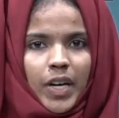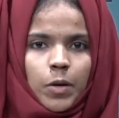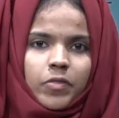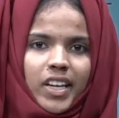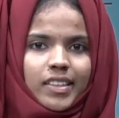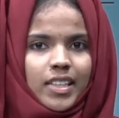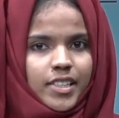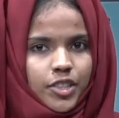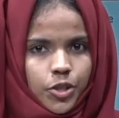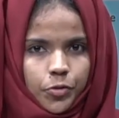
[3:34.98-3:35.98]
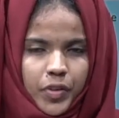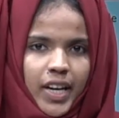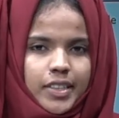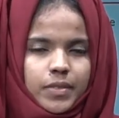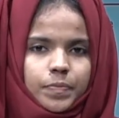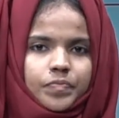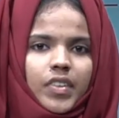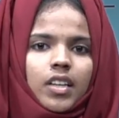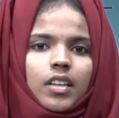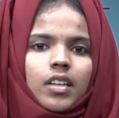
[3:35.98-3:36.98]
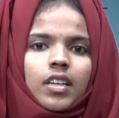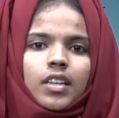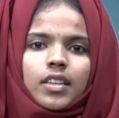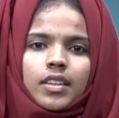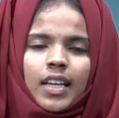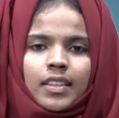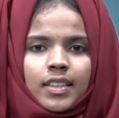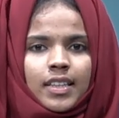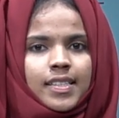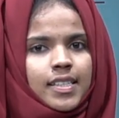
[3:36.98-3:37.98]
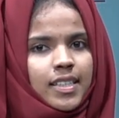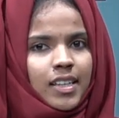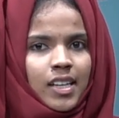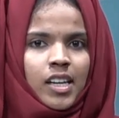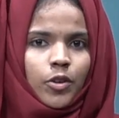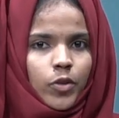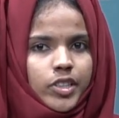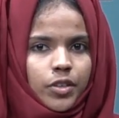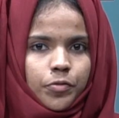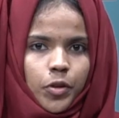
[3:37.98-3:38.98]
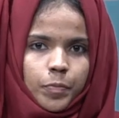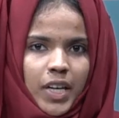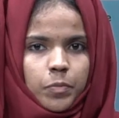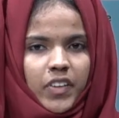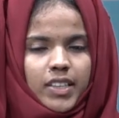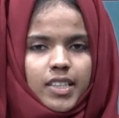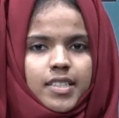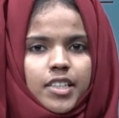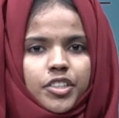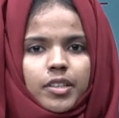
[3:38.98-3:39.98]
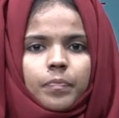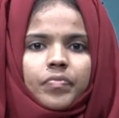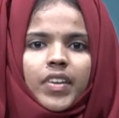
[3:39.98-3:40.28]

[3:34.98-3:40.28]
prime factorization of 8. Then there is a general equation for prime factorization.